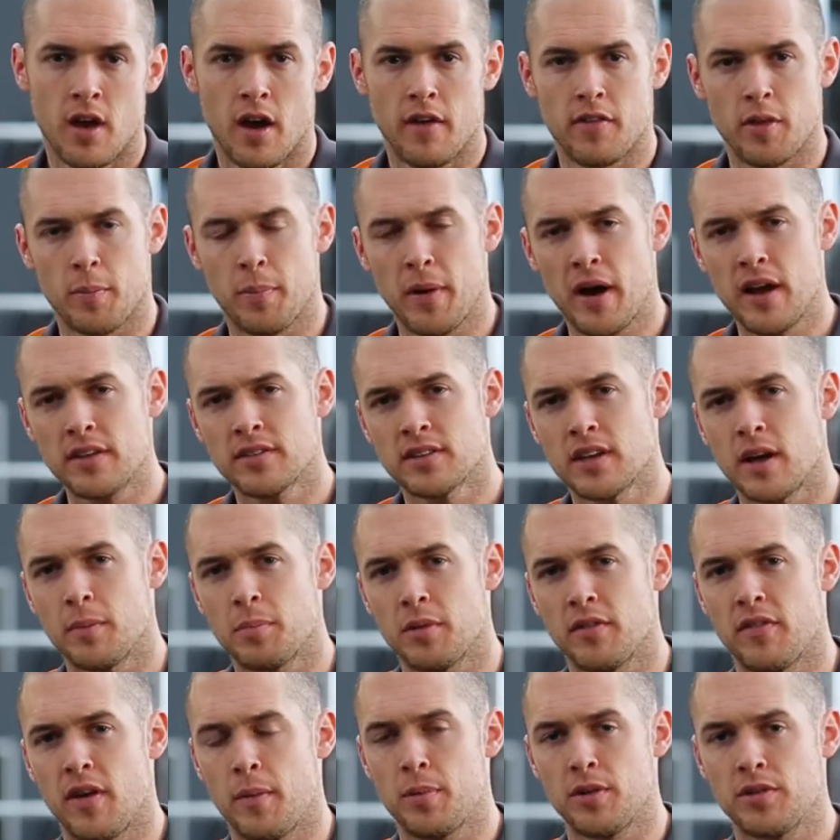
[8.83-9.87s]
Over the past
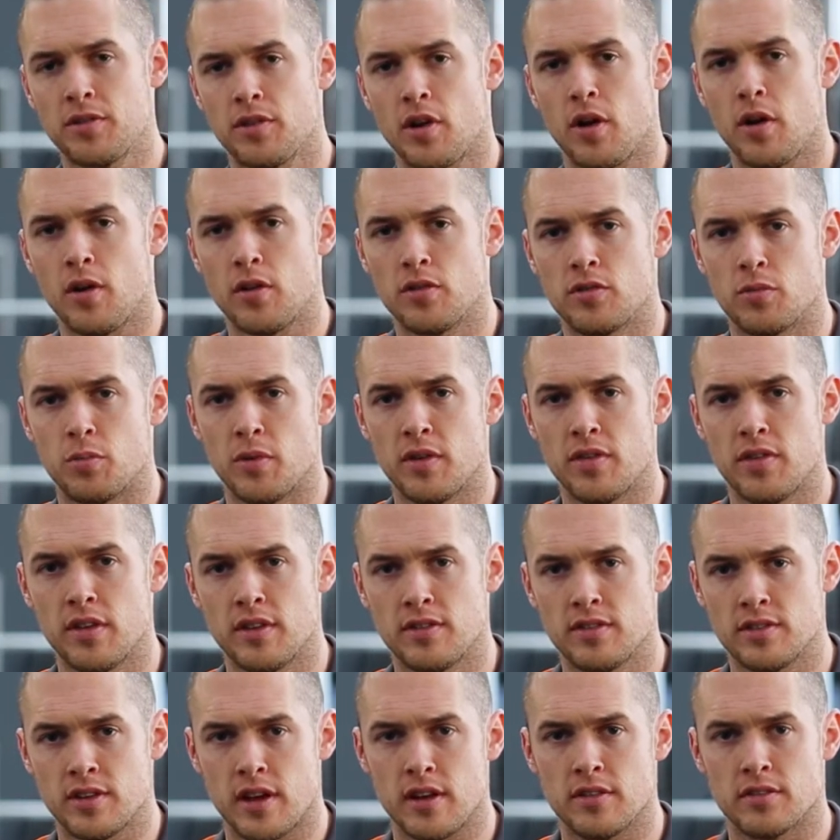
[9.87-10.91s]
couple of episodes with
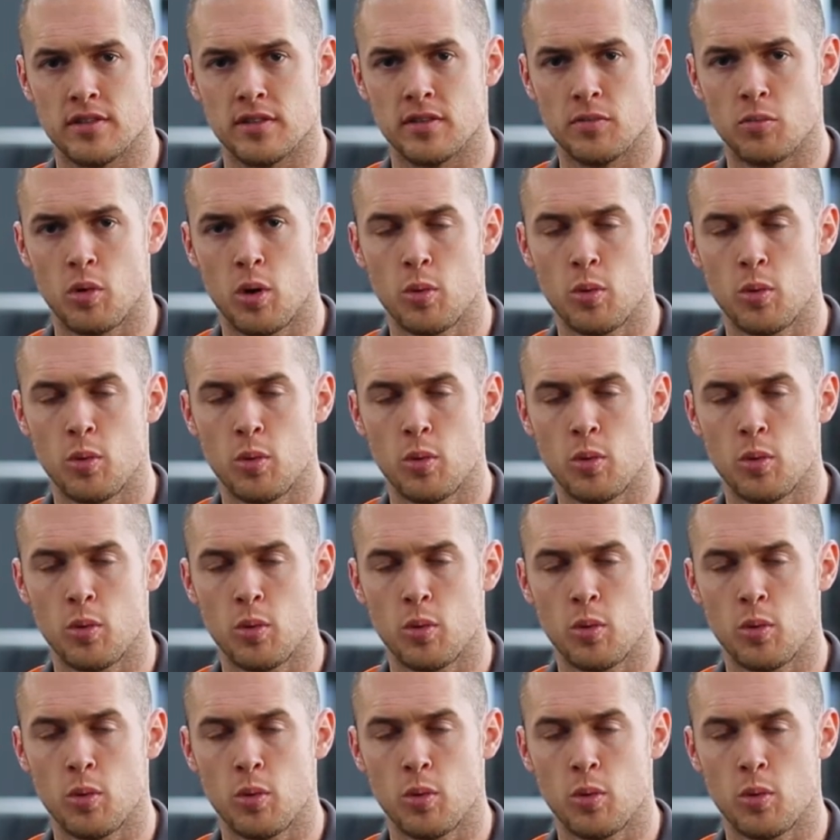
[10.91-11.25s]
this season,